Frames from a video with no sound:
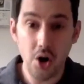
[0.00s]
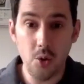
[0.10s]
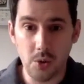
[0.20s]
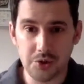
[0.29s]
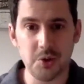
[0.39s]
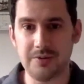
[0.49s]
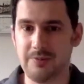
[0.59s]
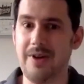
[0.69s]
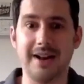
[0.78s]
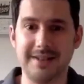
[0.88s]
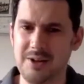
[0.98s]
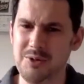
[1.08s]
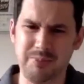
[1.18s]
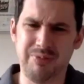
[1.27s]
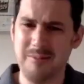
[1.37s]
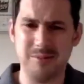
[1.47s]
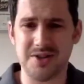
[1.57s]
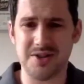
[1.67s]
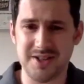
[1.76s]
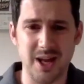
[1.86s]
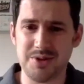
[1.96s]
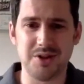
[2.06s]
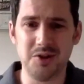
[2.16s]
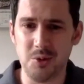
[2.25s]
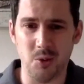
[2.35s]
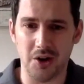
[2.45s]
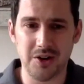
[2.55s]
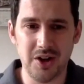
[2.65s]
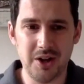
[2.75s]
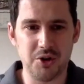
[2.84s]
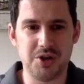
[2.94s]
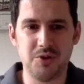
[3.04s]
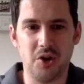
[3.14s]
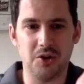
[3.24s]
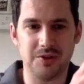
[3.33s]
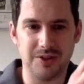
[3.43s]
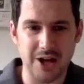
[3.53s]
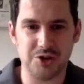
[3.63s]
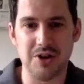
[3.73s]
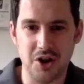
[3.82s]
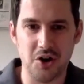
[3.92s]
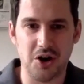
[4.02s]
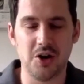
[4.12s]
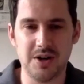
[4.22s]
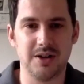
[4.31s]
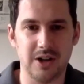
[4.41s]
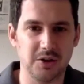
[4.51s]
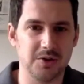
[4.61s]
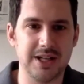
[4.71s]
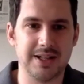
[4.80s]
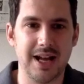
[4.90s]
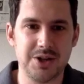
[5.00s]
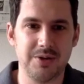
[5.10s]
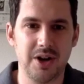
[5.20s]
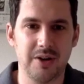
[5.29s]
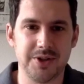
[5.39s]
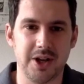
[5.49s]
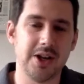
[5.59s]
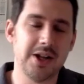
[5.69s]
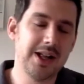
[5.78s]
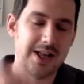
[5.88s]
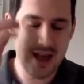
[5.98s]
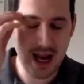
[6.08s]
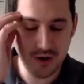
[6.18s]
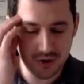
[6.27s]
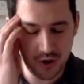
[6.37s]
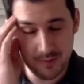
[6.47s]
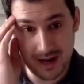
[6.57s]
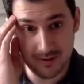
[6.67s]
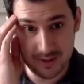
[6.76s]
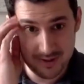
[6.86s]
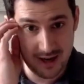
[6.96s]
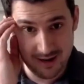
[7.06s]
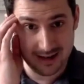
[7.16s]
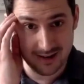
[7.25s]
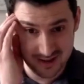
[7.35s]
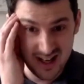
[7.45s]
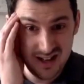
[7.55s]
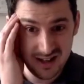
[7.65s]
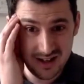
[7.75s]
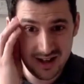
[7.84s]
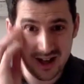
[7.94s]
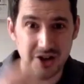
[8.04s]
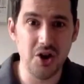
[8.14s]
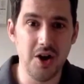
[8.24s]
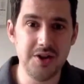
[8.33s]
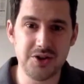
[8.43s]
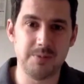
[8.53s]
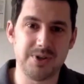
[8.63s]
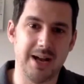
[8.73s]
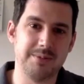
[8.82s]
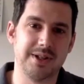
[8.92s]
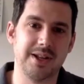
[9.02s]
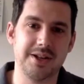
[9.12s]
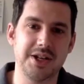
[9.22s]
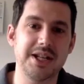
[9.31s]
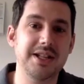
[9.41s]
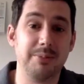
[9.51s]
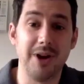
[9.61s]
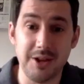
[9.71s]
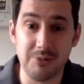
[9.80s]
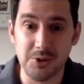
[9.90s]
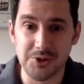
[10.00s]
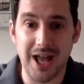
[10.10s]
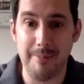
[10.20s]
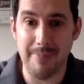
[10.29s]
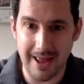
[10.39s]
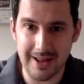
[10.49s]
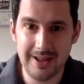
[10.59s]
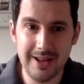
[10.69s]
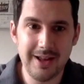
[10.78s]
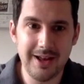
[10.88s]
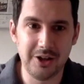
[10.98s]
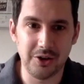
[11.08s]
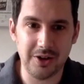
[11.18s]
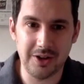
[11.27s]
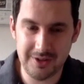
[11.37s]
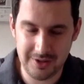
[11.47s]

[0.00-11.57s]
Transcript: oh, we'll do an idea that was pretty much the same as the other one, because you've not naturally concluded and looked at your data enough. So it does come down to materiality and knowing sometimes that you need to break the rules a bit. And look,